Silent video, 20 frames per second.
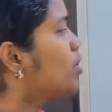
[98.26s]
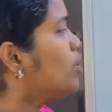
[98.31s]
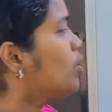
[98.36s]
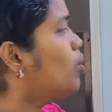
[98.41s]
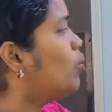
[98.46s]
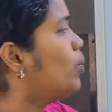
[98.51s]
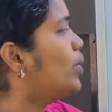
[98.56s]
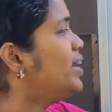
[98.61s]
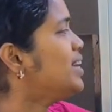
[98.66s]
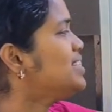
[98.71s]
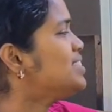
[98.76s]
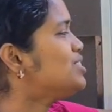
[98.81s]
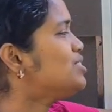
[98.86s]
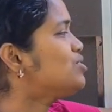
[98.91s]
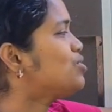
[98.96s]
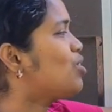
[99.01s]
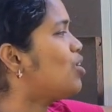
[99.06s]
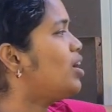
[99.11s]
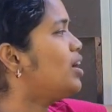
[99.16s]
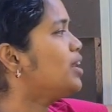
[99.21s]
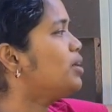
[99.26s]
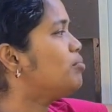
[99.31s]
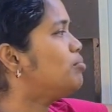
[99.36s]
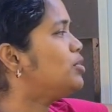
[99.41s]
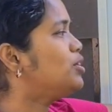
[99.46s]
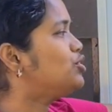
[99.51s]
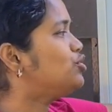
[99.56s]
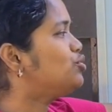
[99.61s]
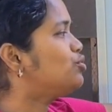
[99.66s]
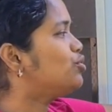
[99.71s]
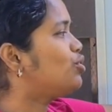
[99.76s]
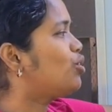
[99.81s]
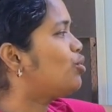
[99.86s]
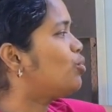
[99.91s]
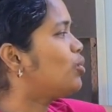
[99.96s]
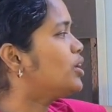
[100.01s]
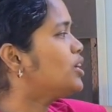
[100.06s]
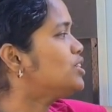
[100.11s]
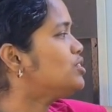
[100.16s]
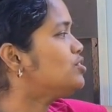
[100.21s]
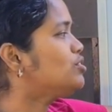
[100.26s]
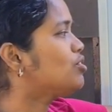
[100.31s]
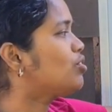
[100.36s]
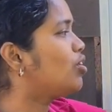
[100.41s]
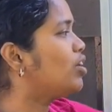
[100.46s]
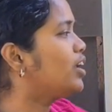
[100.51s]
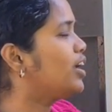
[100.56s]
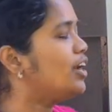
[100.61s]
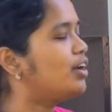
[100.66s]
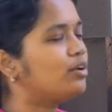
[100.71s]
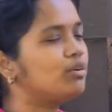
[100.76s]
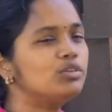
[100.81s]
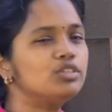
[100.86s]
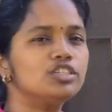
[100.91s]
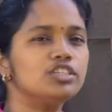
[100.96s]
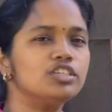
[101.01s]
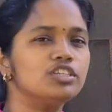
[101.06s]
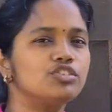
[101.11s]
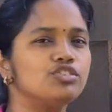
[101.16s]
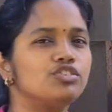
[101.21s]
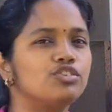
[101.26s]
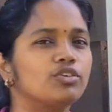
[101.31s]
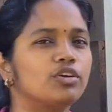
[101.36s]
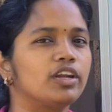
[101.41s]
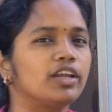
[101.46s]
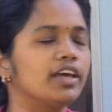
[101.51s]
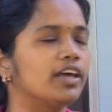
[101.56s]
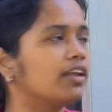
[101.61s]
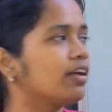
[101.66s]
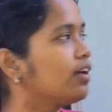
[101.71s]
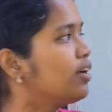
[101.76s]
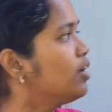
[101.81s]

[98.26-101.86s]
Why is it called immature or why is it called heterogeneous nuclear?